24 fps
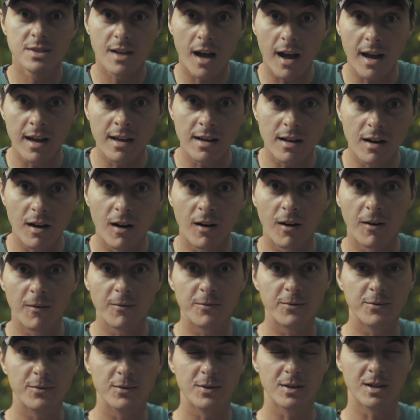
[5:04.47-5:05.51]
sight
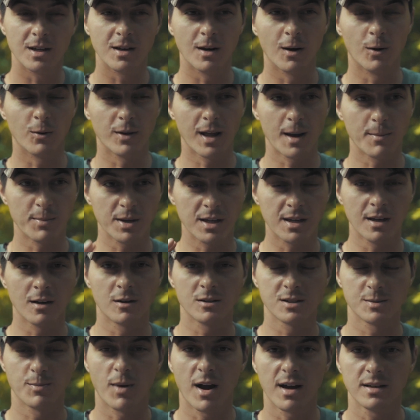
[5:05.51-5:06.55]
of, you know, that
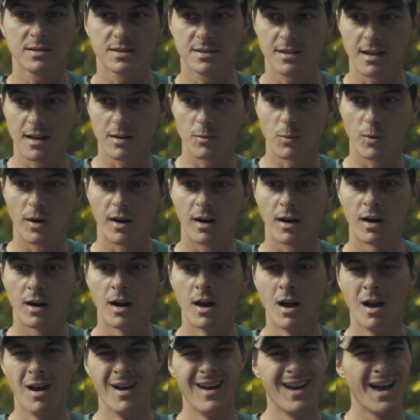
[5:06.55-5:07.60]
beginner's mindset where
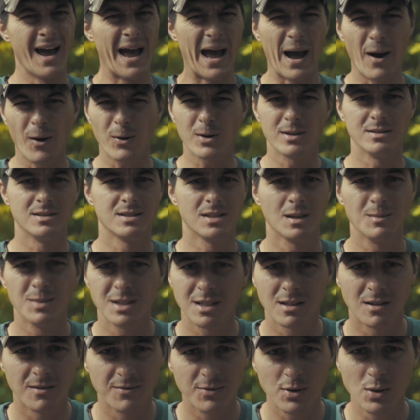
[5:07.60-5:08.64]
how could
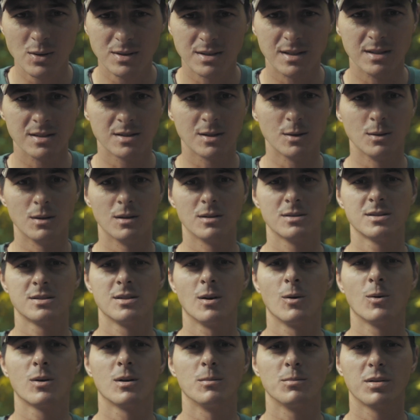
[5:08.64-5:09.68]
somebody confuse these two? They're
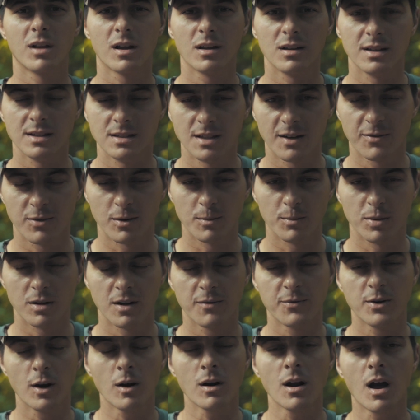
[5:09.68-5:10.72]
so completely different. But
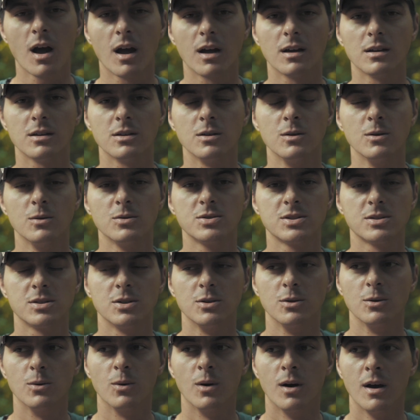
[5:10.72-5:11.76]
if you're not used
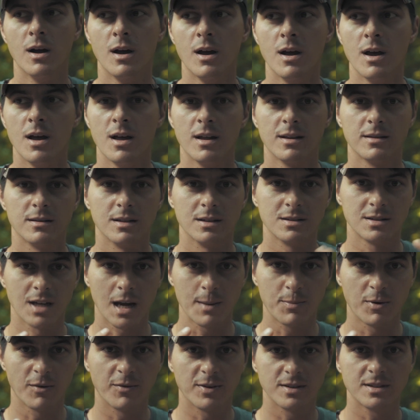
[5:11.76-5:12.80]
to the
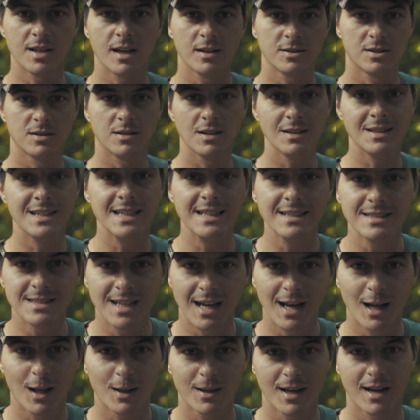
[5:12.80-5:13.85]
type of attention to
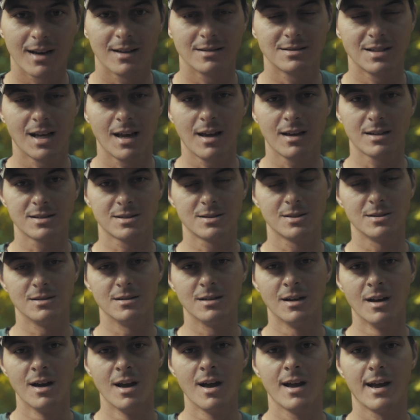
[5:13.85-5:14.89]
detail that it takes
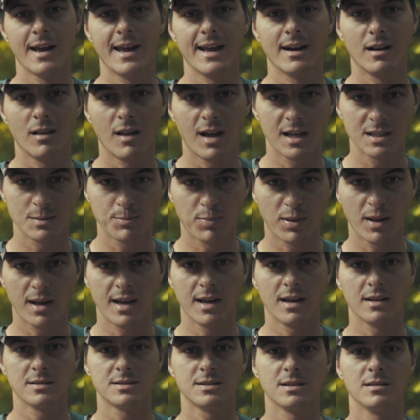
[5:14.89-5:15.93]
to analyze
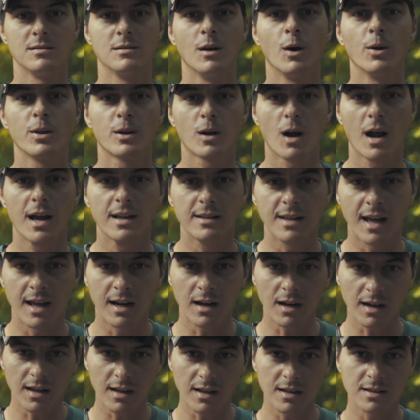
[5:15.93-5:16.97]
plants and know their
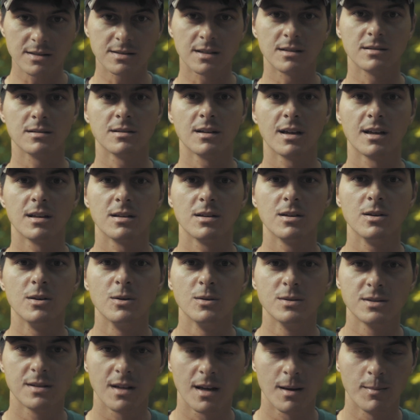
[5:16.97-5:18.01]
identities and, and
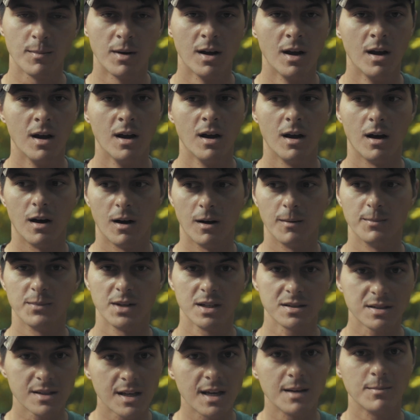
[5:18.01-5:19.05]
use them, um,
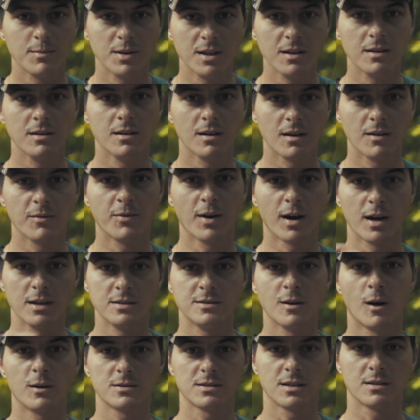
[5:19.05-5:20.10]
this can be a very
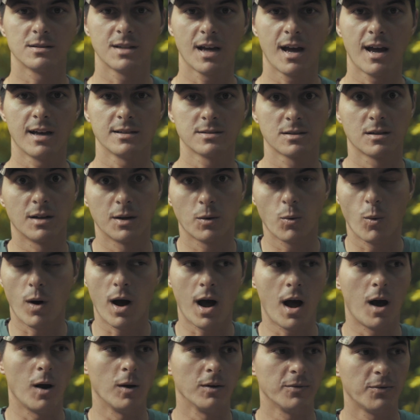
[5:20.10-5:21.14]
daunting task. Like,
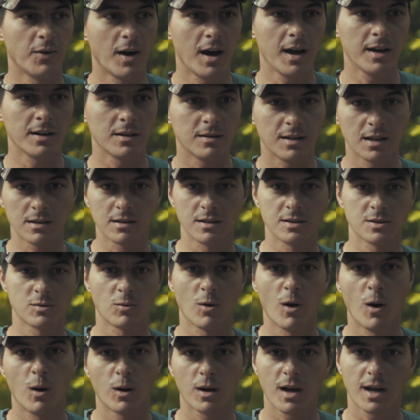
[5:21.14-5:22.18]
wow, if I get this
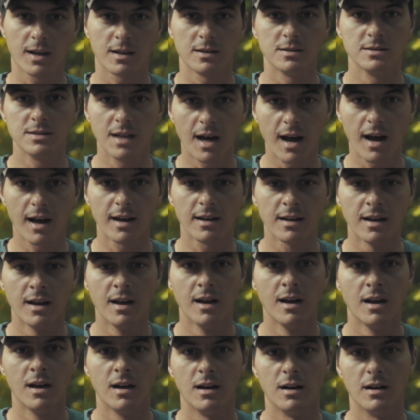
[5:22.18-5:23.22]
wrong, I could die.
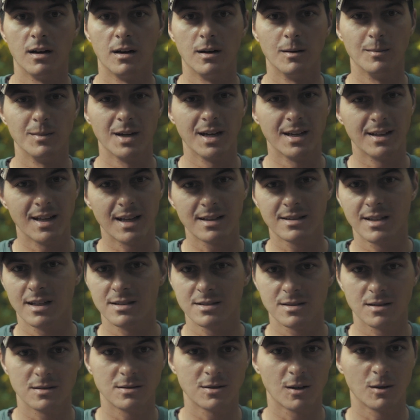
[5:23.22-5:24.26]
Um, and that
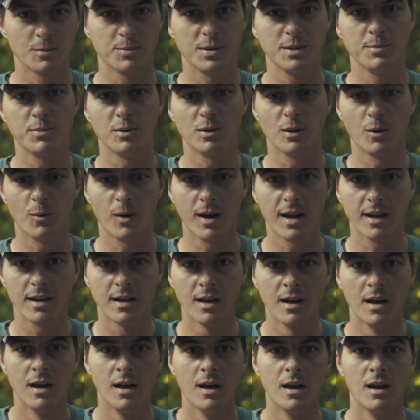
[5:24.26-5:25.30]
tends to turn people away.
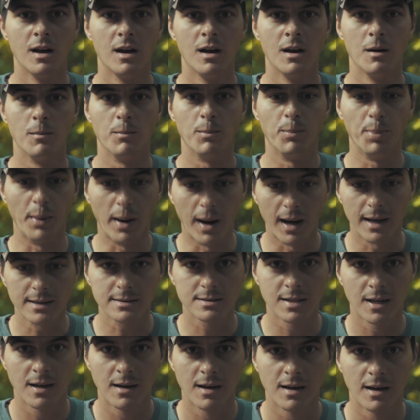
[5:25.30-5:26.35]

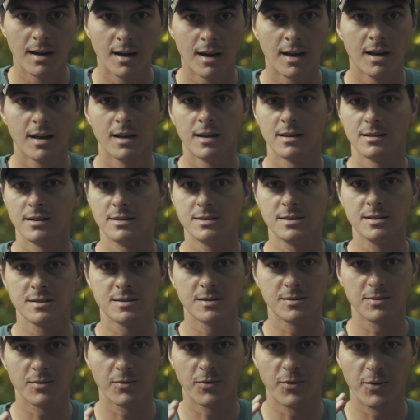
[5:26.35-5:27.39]
But this
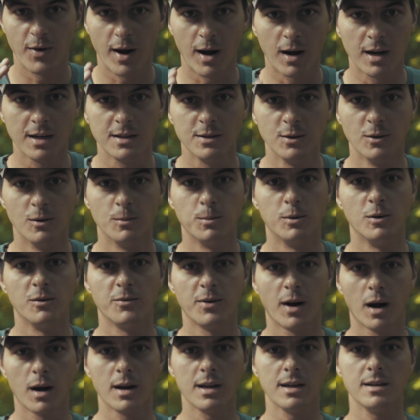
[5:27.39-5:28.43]
is very doable,
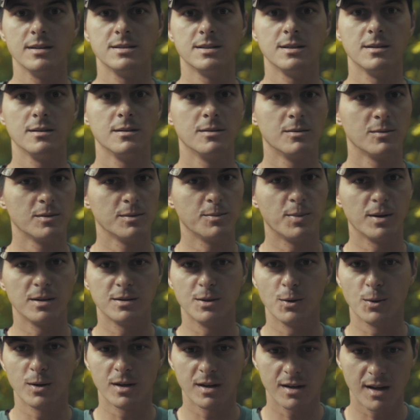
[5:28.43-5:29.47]
very easy. We've been
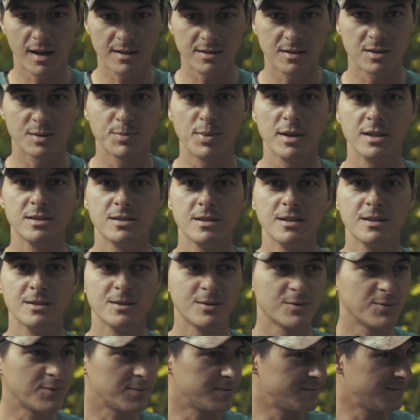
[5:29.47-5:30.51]
doing it as a species